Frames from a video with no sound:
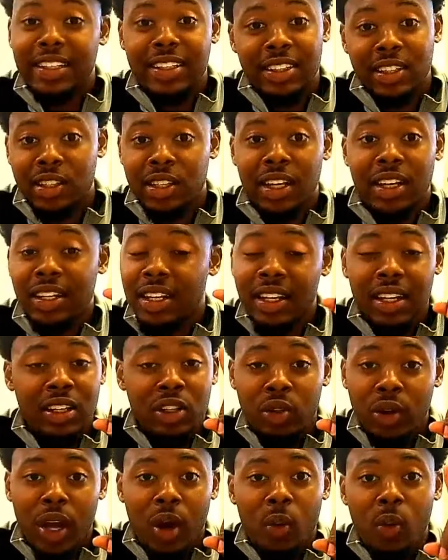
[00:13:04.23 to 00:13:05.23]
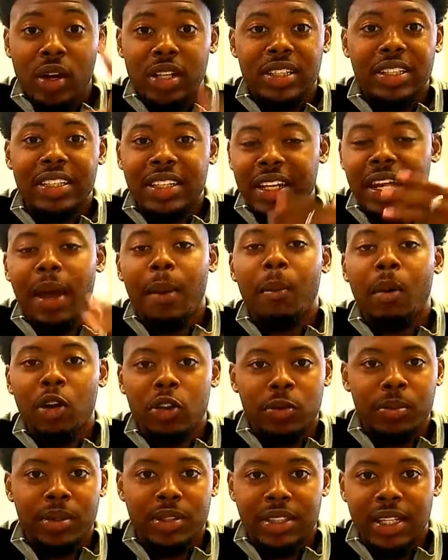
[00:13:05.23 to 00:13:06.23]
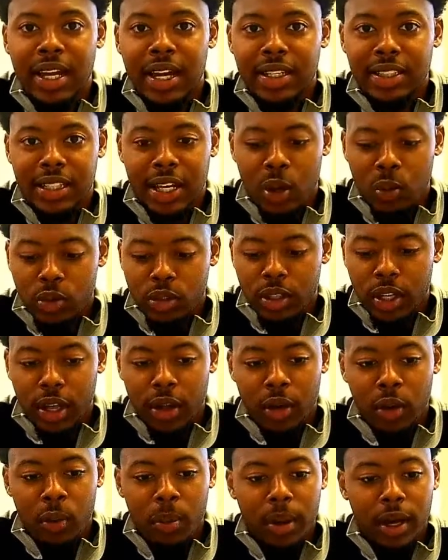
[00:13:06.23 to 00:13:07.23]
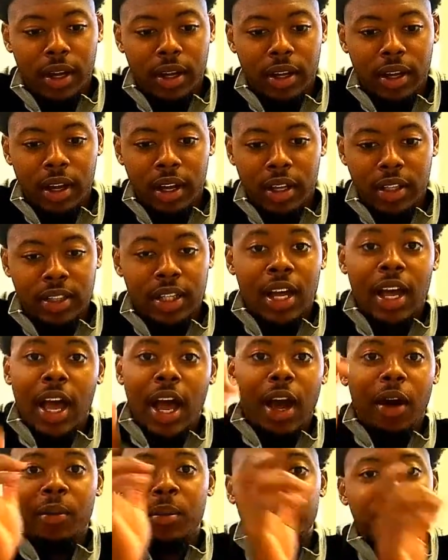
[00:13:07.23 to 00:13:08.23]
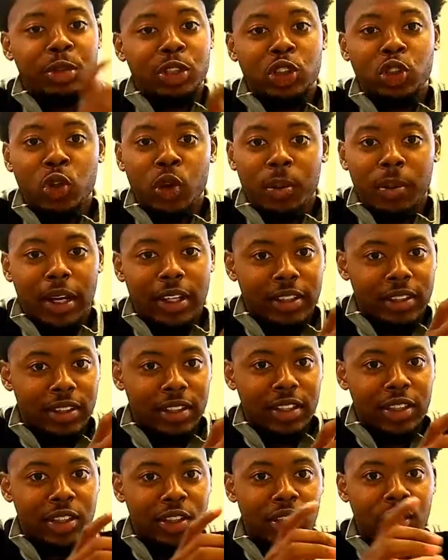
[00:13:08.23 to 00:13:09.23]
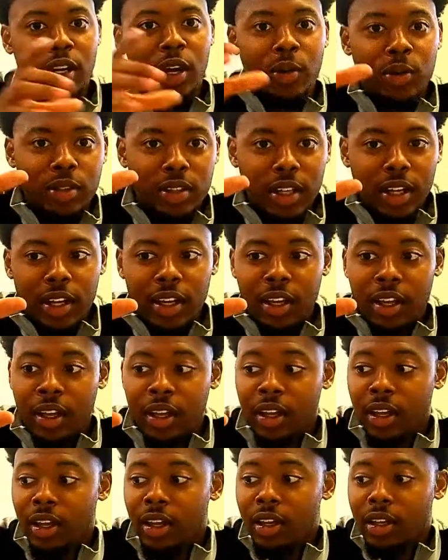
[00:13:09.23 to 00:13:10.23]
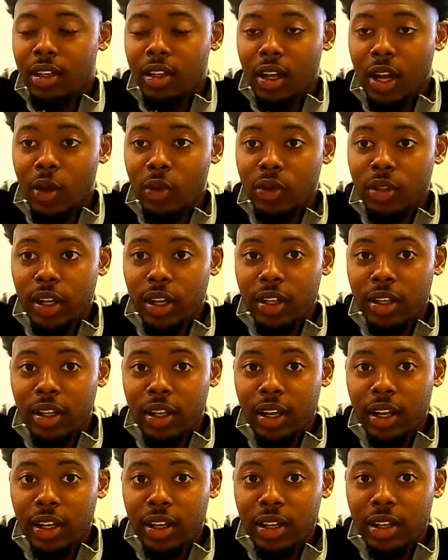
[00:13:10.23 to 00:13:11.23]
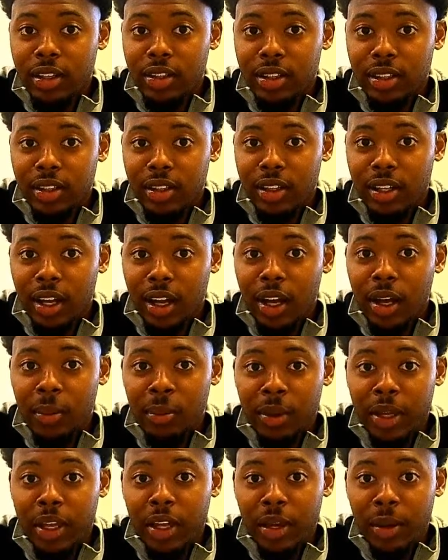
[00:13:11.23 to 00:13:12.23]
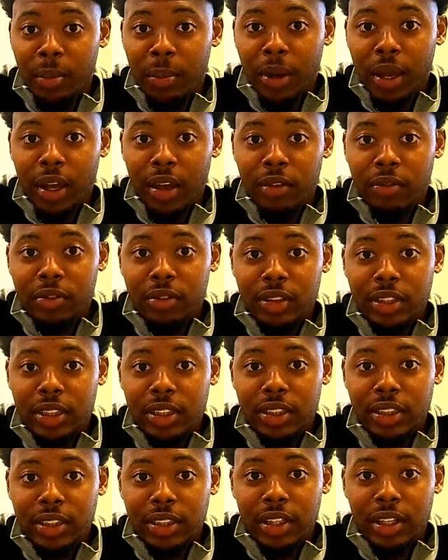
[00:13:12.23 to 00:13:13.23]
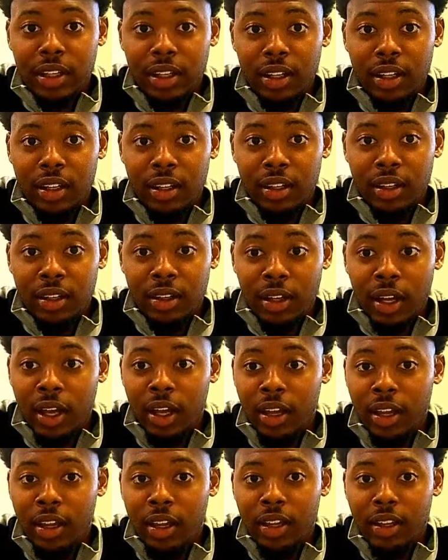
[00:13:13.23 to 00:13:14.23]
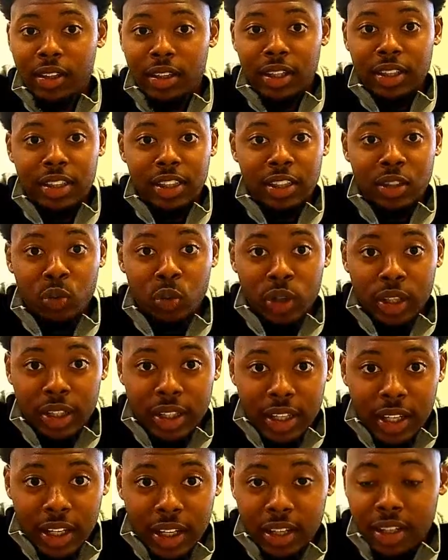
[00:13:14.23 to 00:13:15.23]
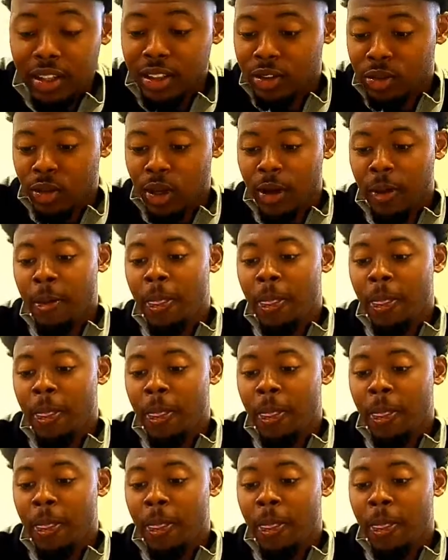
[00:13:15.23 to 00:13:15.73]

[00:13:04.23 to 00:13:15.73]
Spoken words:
it didn't do that once, it did that multiple times, and I was like, oh my gosh. I remember showing my sister, and I was like, look at this. I'm getting paid for just sitting here. Like, this is ridiculous, right?